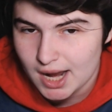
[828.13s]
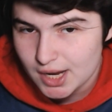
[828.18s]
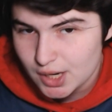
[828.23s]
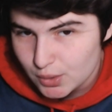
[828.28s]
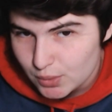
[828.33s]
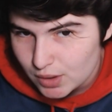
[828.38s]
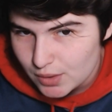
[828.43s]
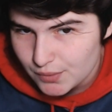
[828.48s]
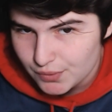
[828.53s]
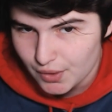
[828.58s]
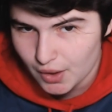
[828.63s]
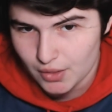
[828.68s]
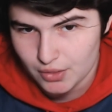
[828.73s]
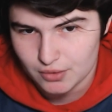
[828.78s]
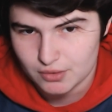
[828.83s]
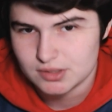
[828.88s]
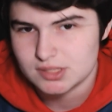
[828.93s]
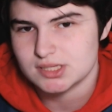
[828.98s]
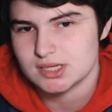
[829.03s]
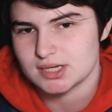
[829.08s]
agree with all
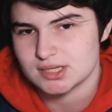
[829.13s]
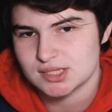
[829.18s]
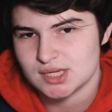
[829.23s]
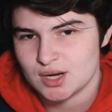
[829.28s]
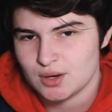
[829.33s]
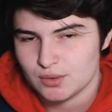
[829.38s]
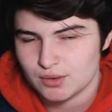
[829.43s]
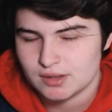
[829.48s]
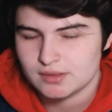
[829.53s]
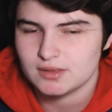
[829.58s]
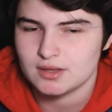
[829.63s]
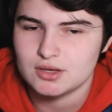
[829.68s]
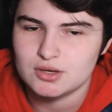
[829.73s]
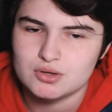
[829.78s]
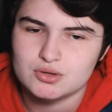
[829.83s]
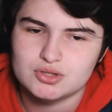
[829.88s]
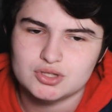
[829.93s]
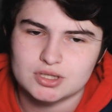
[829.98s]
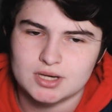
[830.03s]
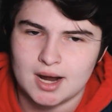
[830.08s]
those things. I don't think that
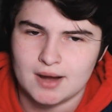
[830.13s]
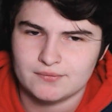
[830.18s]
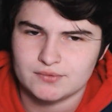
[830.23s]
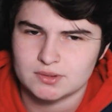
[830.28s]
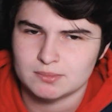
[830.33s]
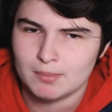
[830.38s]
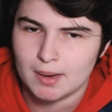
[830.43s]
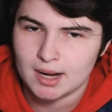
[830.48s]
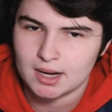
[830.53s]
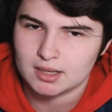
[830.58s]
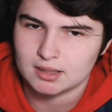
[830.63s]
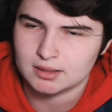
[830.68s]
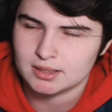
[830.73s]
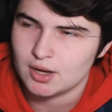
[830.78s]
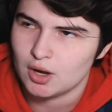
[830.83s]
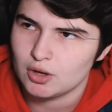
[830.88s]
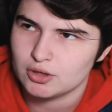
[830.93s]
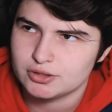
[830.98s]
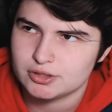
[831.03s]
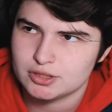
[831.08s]
you should have to medically
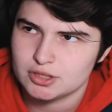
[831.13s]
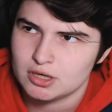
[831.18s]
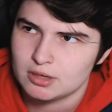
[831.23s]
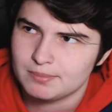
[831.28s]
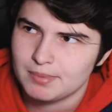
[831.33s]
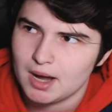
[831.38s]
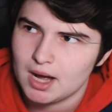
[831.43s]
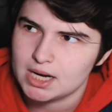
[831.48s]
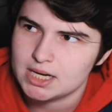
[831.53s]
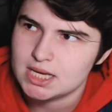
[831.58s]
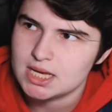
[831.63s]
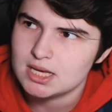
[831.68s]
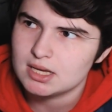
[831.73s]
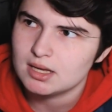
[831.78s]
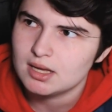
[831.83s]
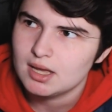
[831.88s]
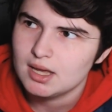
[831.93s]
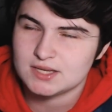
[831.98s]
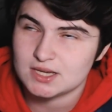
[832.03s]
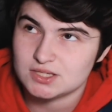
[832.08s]
alter your body.
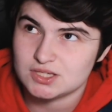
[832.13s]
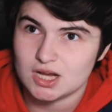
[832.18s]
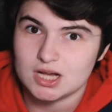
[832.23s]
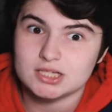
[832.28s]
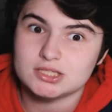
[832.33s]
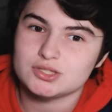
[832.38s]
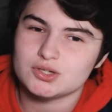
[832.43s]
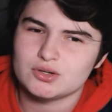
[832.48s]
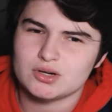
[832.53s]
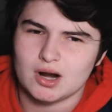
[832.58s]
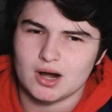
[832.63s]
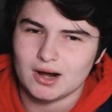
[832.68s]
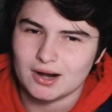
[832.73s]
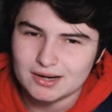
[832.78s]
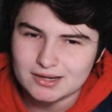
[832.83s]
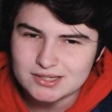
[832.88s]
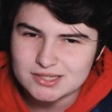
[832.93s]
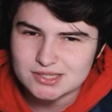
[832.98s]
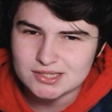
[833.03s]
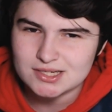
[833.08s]
Testosterone,
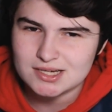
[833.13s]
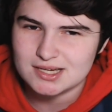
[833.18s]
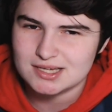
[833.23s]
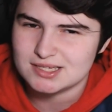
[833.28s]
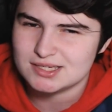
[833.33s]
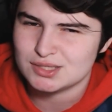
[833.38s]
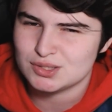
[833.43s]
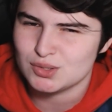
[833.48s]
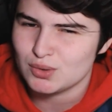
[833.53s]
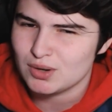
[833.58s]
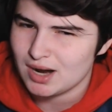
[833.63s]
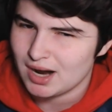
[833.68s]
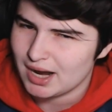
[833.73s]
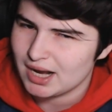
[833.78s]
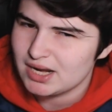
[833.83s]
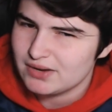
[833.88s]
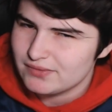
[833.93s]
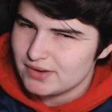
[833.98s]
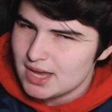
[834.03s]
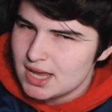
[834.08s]
honestly, is still
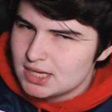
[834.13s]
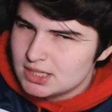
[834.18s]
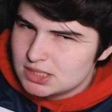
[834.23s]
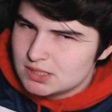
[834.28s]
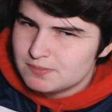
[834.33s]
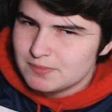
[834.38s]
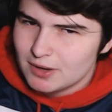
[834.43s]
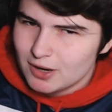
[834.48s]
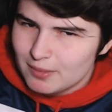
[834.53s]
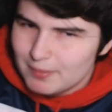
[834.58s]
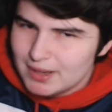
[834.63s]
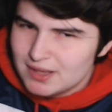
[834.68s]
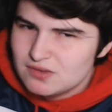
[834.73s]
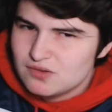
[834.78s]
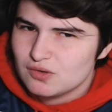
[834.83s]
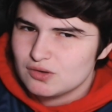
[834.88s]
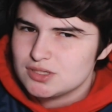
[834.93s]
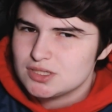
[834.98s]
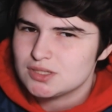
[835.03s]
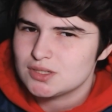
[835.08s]
kind of
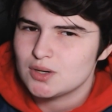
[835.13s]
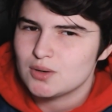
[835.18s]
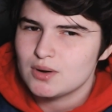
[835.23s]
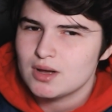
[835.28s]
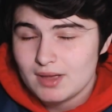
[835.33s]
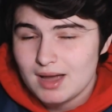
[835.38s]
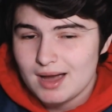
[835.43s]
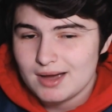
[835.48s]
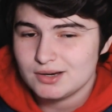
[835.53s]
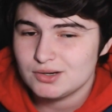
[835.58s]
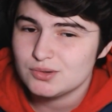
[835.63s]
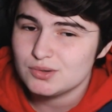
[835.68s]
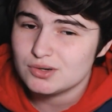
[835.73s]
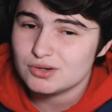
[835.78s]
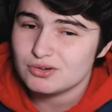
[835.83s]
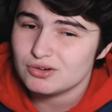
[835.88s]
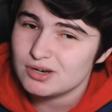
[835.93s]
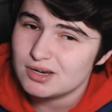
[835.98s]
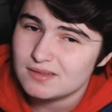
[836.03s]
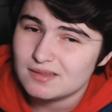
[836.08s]
experimental. So I do
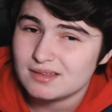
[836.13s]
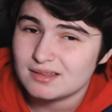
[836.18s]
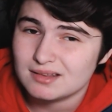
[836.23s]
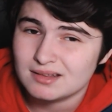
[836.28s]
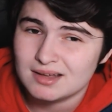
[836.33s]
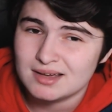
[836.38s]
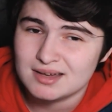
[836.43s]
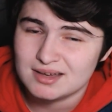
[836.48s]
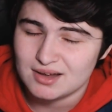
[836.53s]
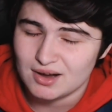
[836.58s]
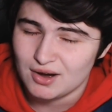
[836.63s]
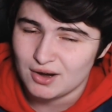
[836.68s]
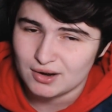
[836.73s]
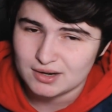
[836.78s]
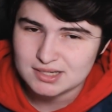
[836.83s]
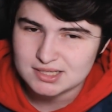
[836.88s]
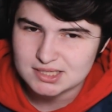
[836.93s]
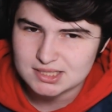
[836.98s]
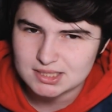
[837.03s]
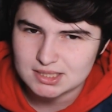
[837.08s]
agree that, like,
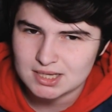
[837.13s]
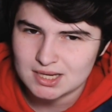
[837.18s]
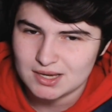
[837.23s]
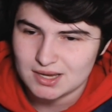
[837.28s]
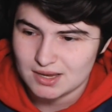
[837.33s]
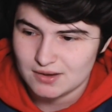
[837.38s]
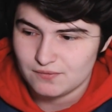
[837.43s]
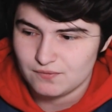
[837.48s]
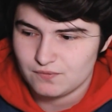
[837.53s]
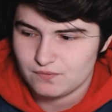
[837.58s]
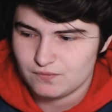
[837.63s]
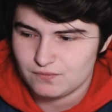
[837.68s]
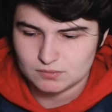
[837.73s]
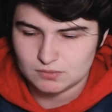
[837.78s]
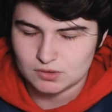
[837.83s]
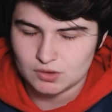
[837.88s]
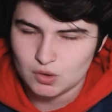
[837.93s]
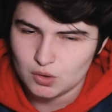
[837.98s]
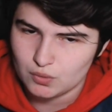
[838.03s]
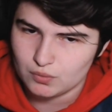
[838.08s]
honestly, if
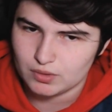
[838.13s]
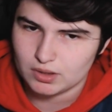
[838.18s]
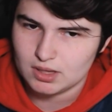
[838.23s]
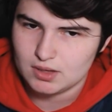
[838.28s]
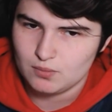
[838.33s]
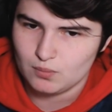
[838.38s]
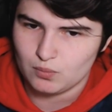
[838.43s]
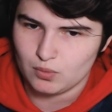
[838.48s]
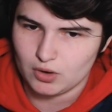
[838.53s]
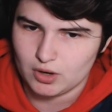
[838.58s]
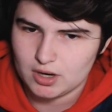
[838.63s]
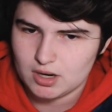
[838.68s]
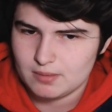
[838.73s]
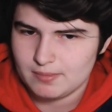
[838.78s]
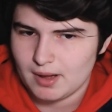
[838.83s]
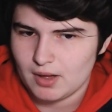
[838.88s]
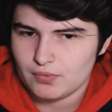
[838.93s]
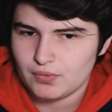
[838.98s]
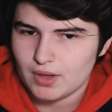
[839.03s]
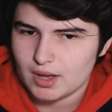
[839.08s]
you're really worried
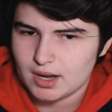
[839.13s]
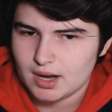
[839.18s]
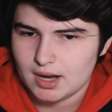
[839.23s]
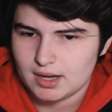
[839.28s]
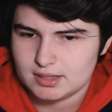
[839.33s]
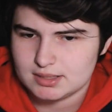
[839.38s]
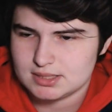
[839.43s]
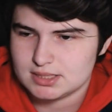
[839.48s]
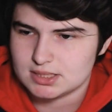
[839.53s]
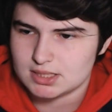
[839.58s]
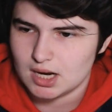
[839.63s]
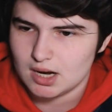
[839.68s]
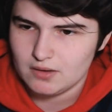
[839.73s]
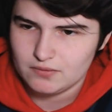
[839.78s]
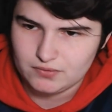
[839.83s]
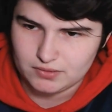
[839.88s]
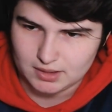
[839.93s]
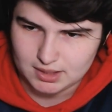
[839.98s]
about that kind of stuff and